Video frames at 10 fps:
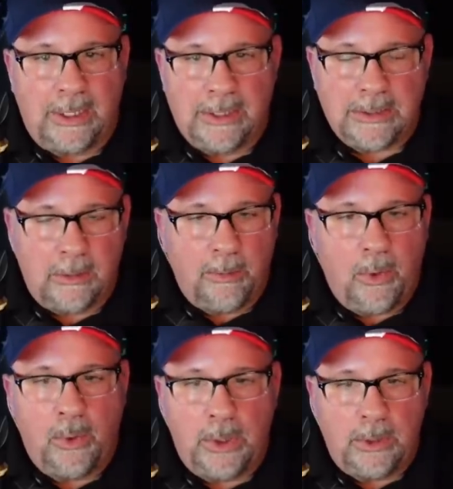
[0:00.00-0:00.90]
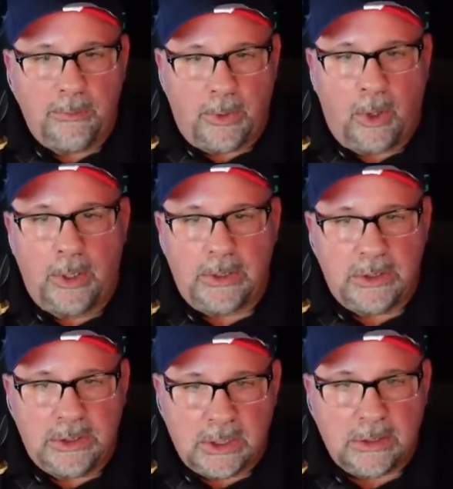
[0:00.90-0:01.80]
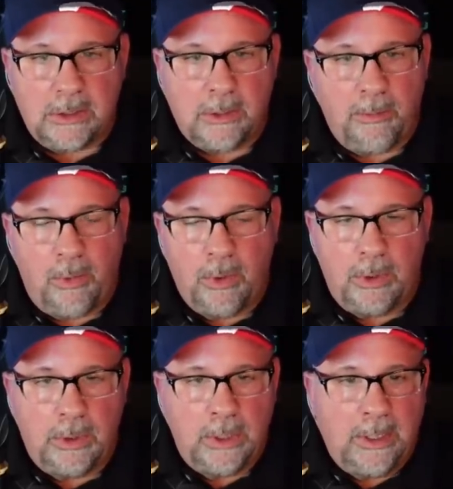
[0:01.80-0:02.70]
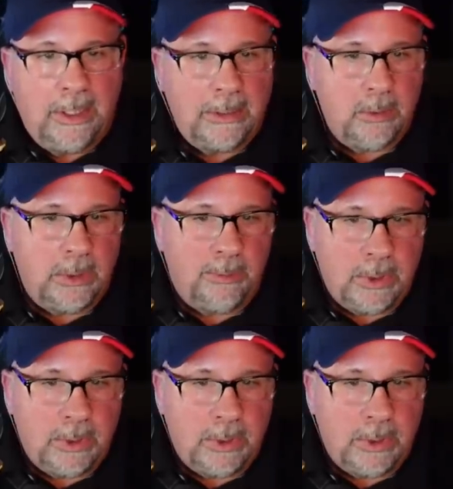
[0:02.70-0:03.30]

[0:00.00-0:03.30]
And it's an important part, just as important as what the